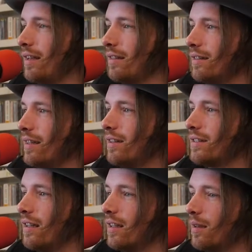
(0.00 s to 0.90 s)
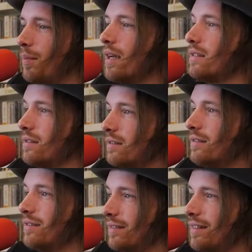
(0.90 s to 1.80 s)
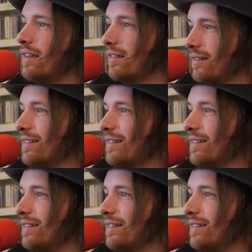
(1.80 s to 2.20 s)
Yeah. It'll sound like a bus. Yeah.